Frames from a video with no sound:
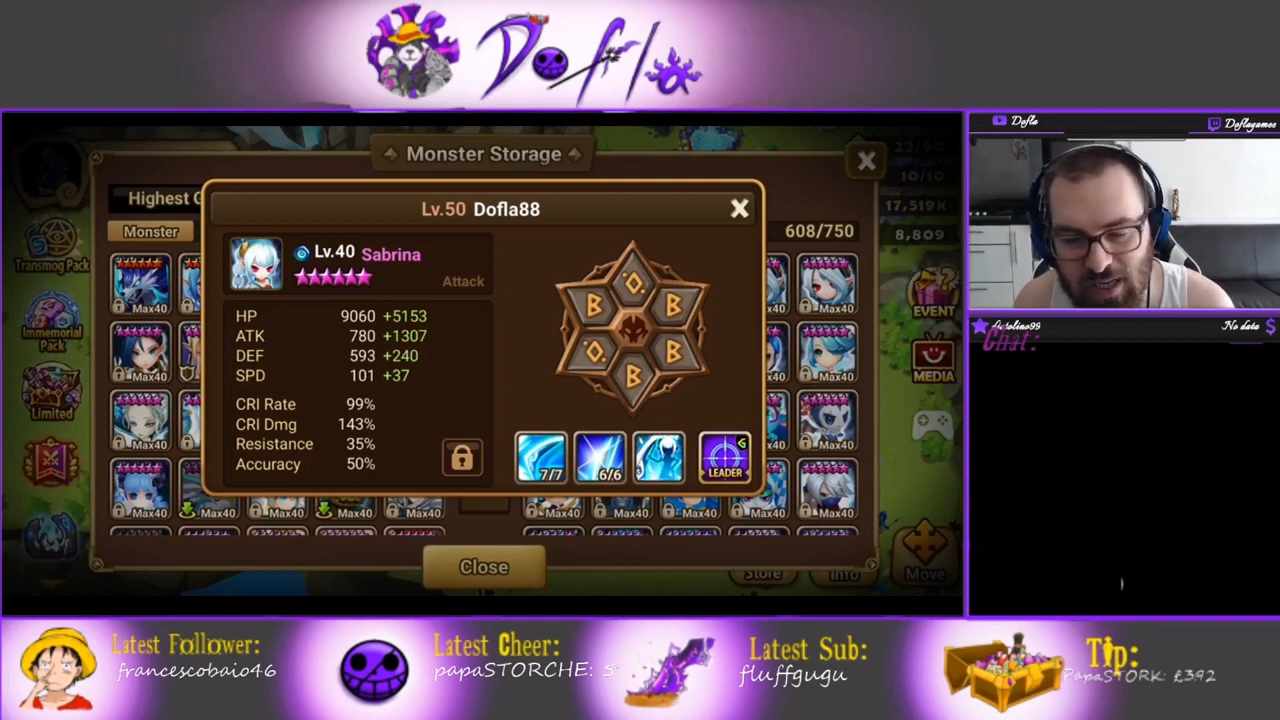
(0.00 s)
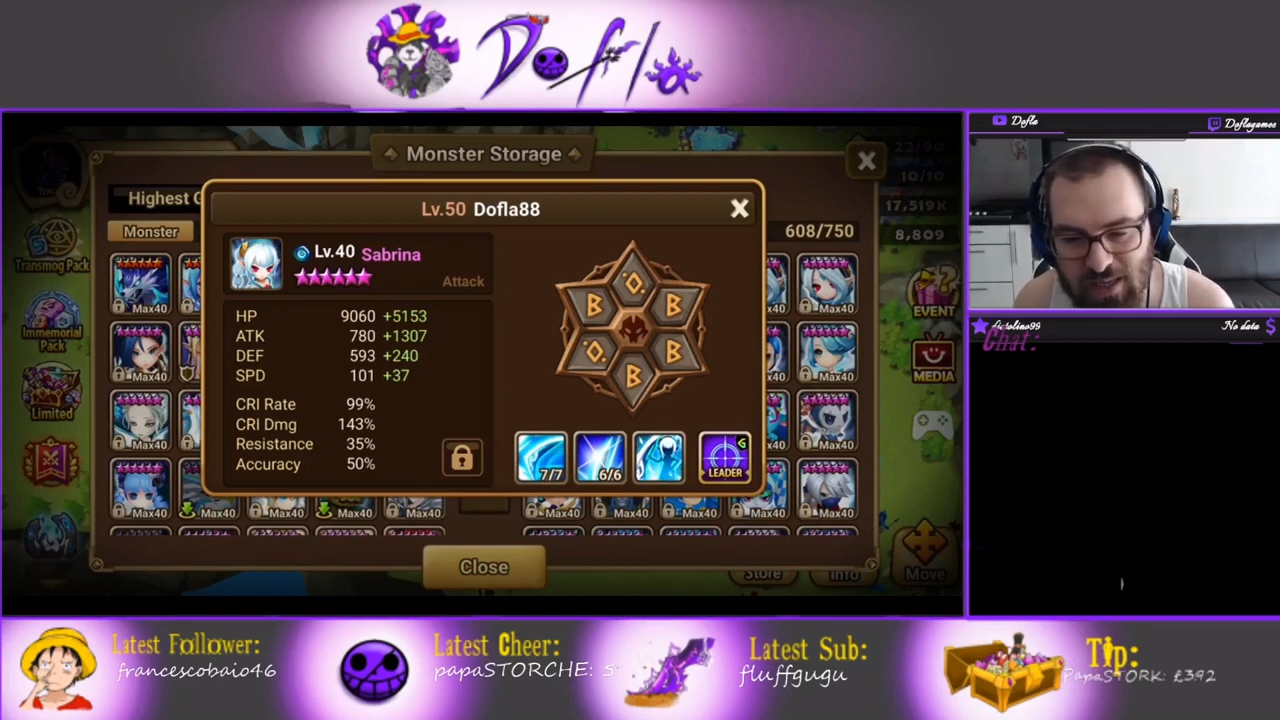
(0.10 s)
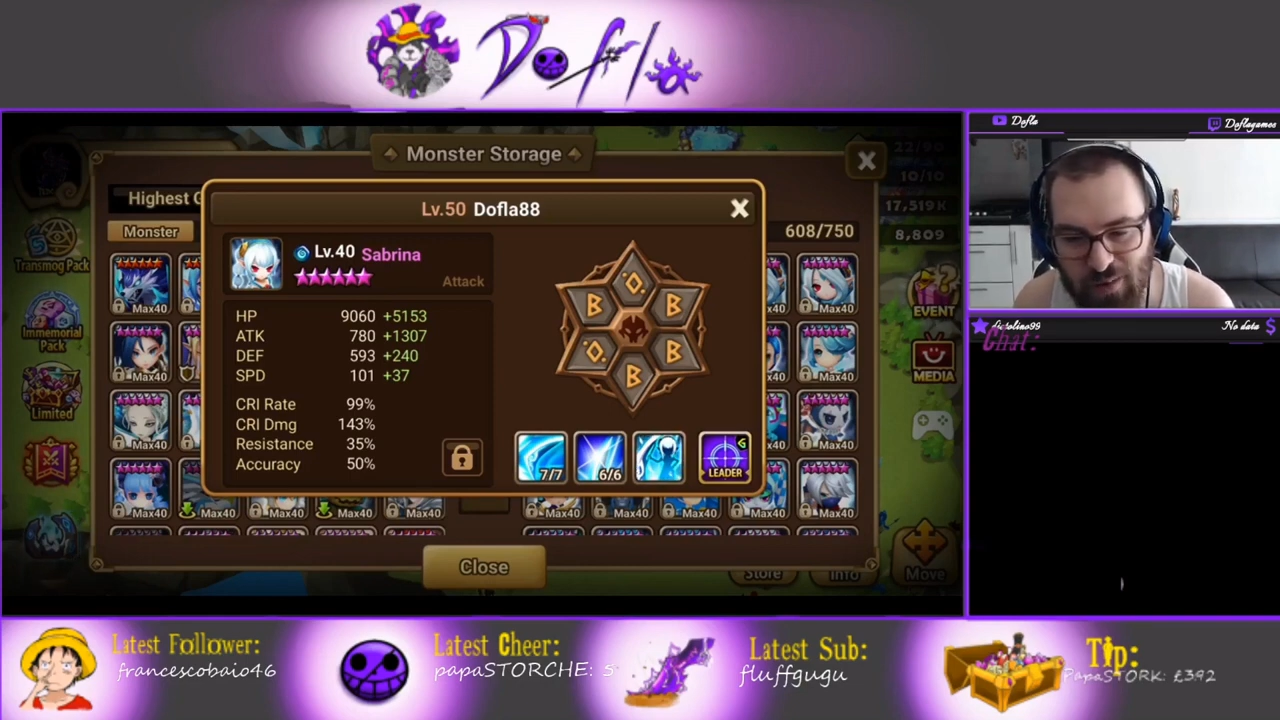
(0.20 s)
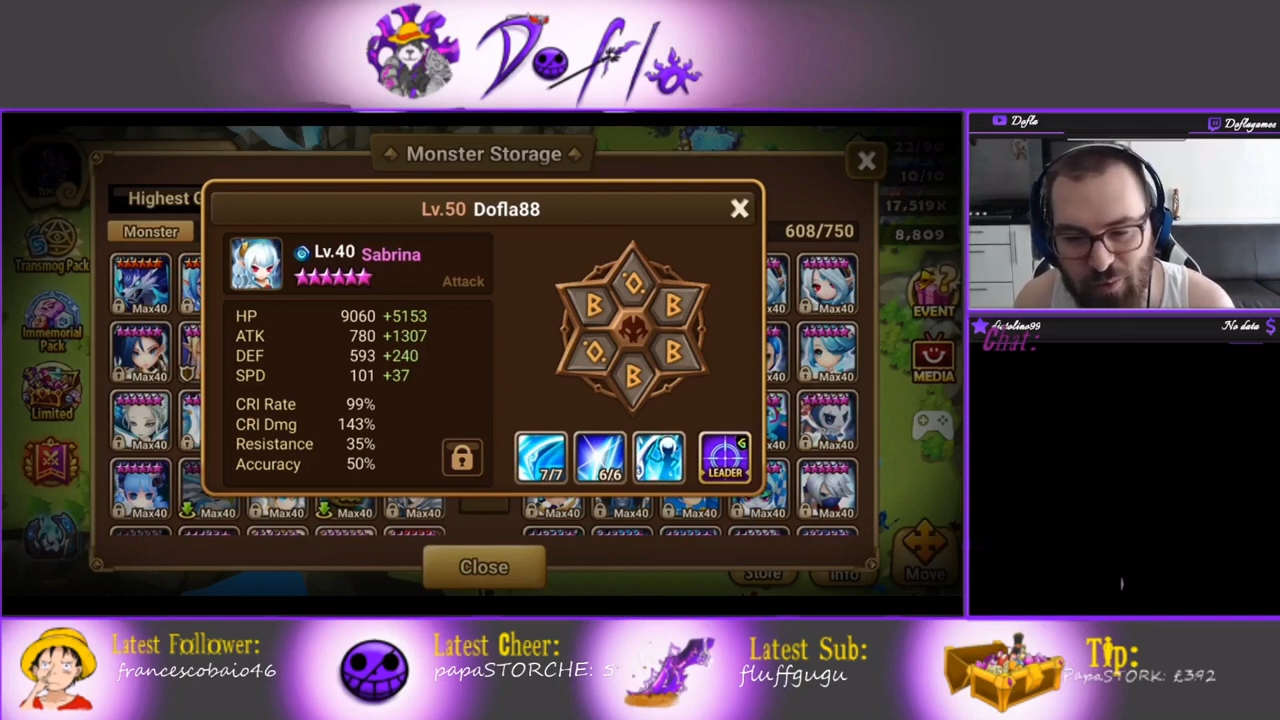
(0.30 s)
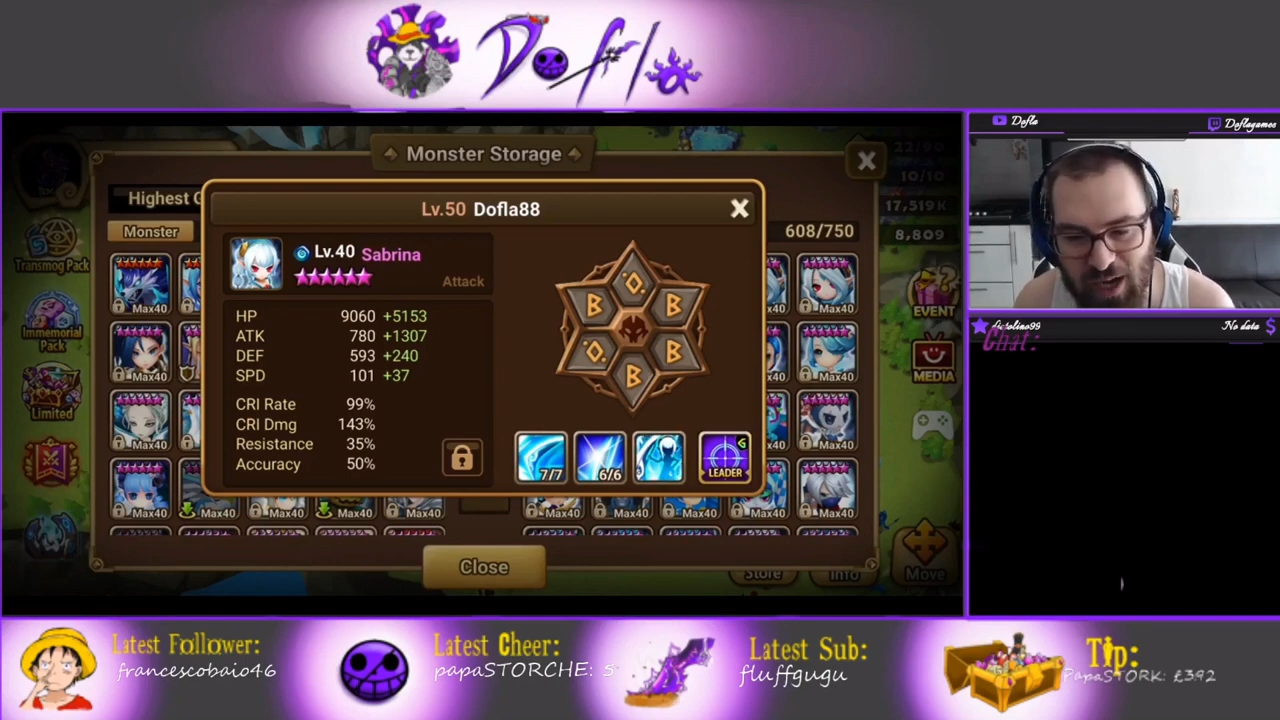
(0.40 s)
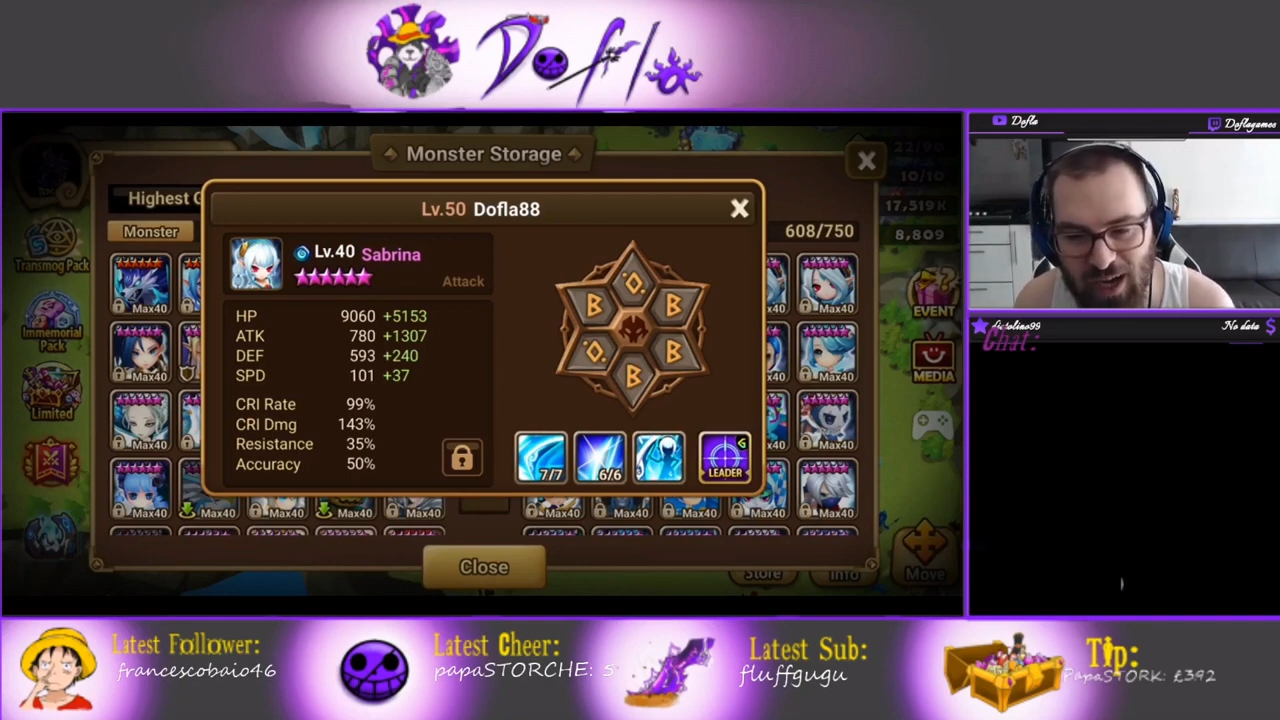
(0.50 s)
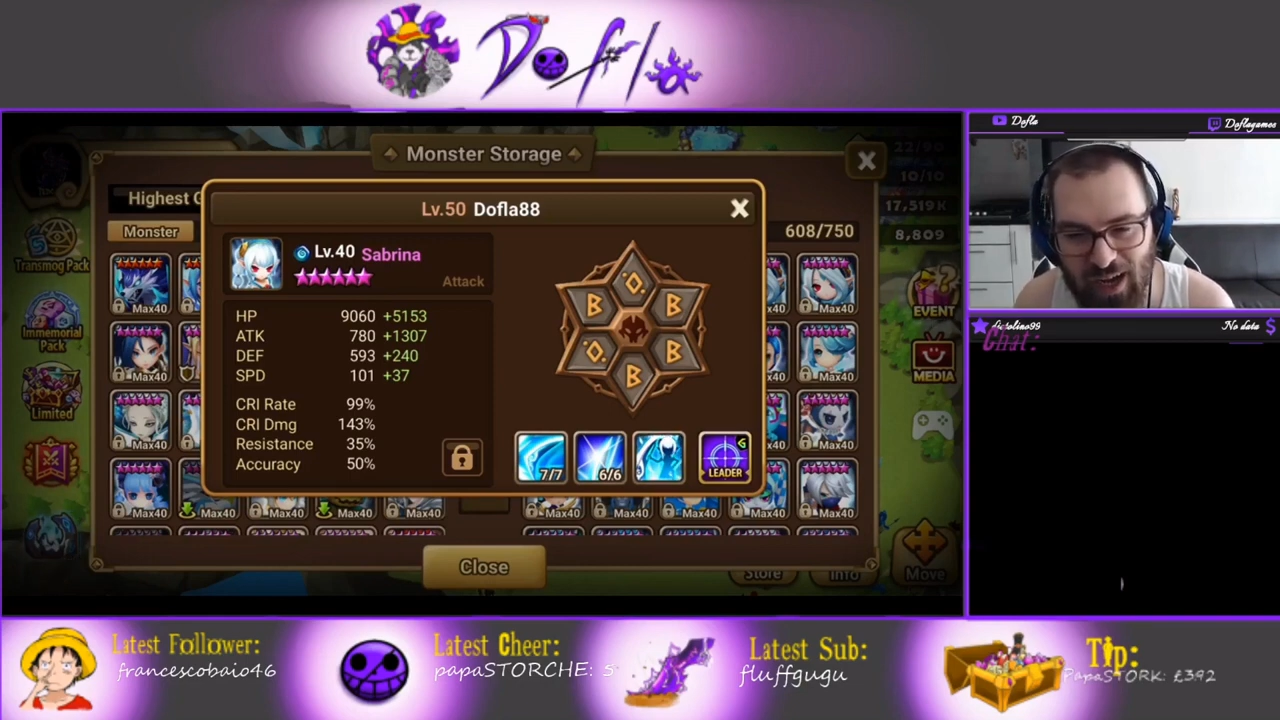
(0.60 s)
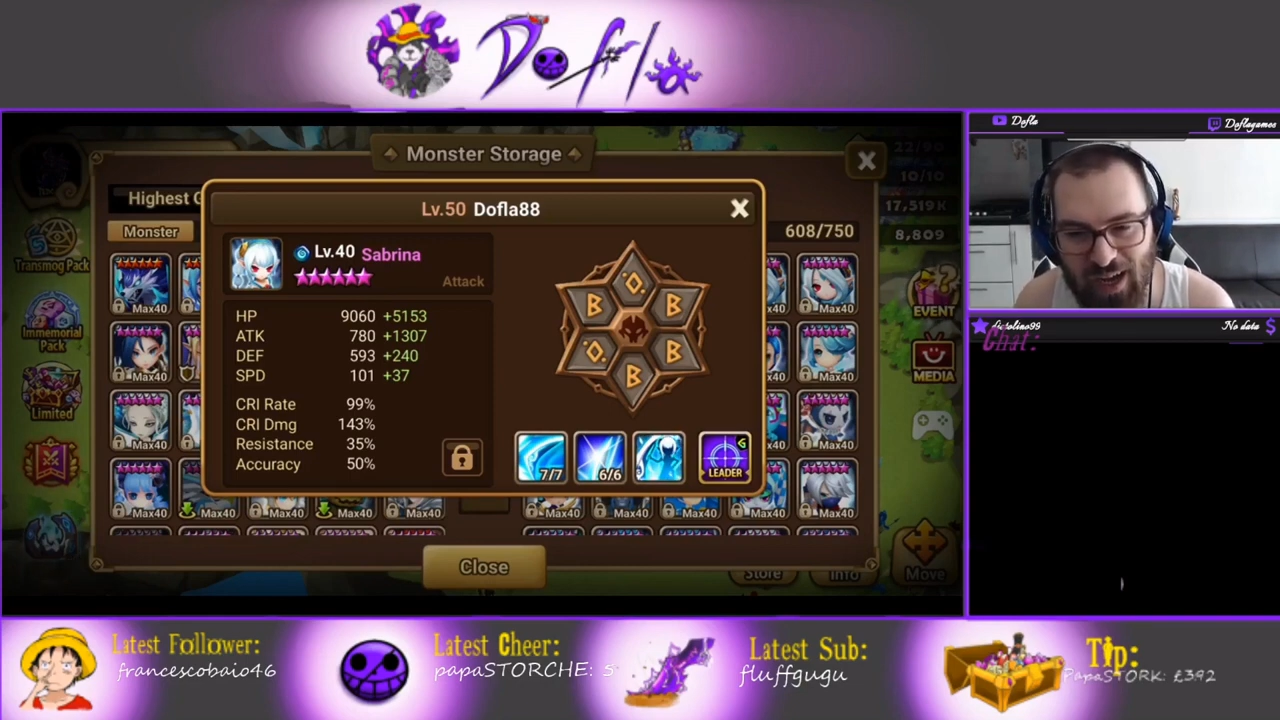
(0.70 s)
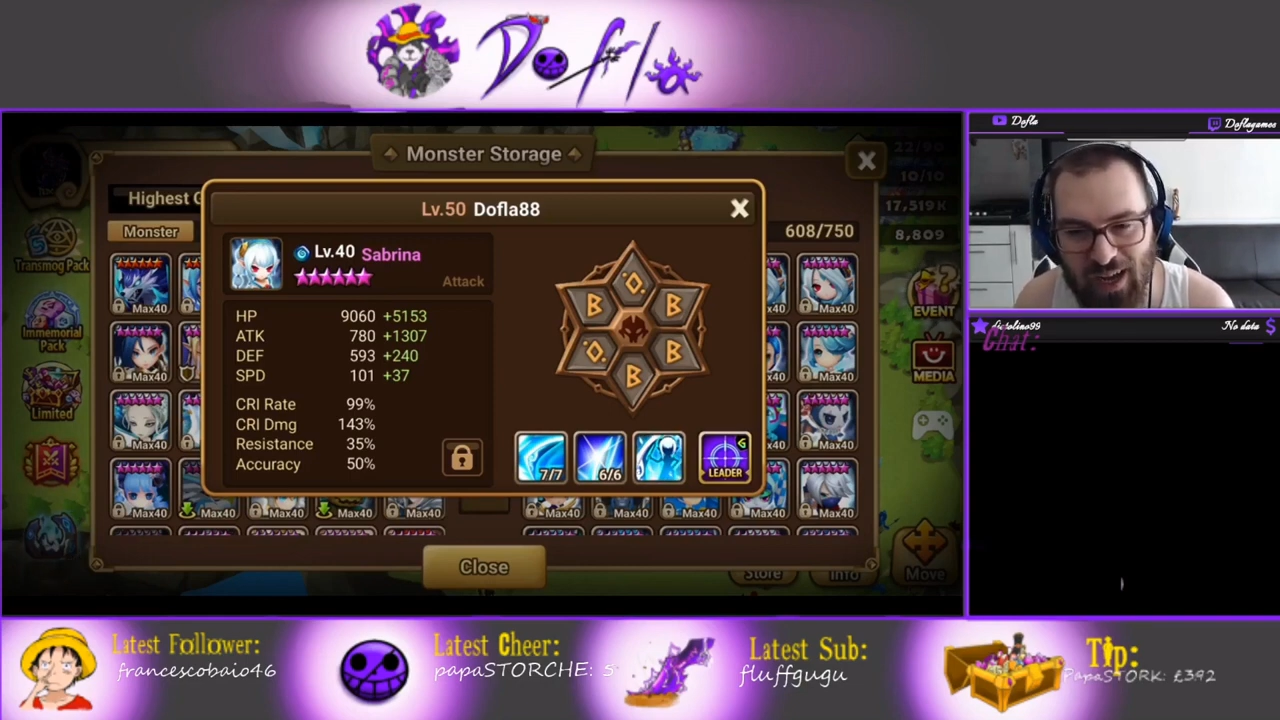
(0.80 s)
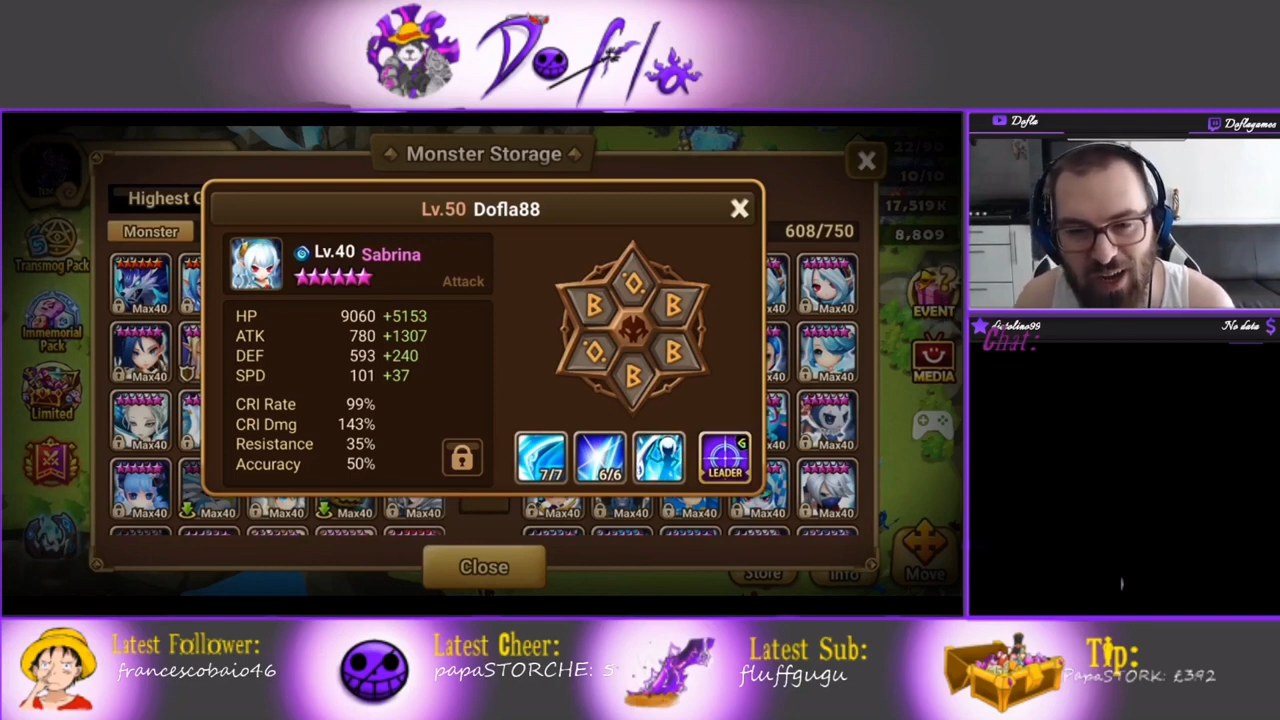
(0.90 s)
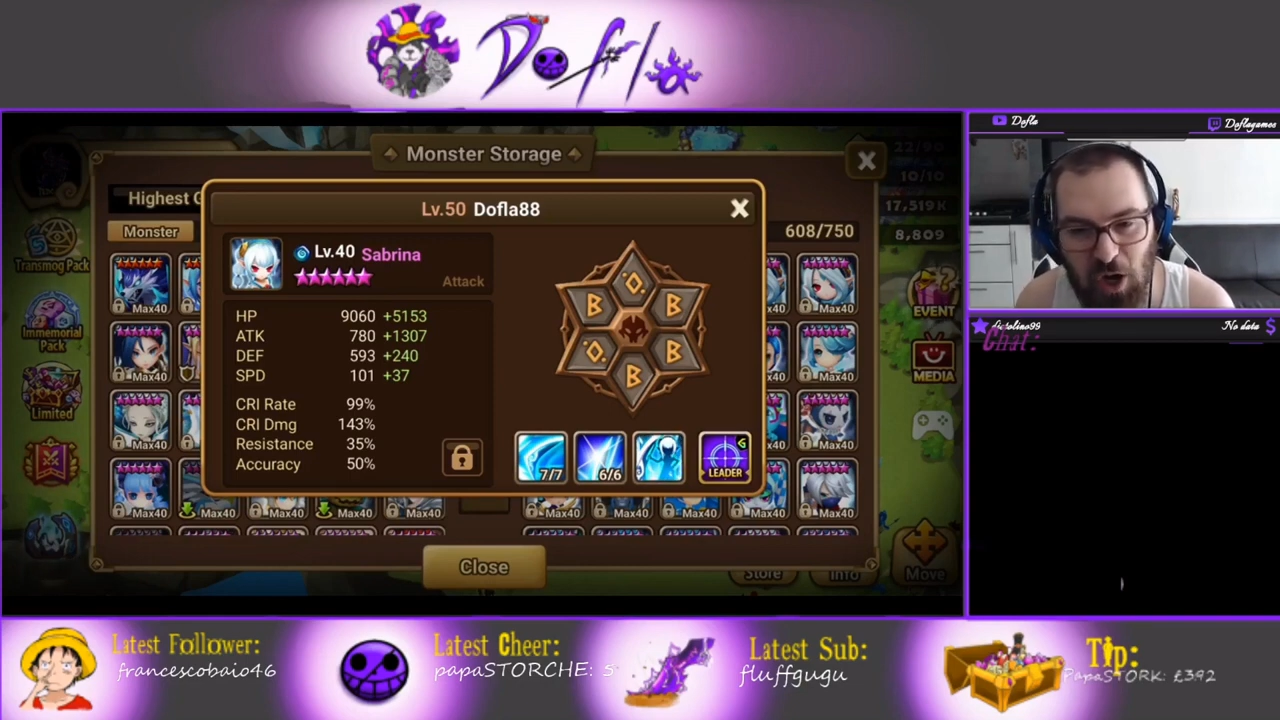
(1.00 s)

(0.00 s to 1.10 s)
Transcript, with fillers: the Sabrina,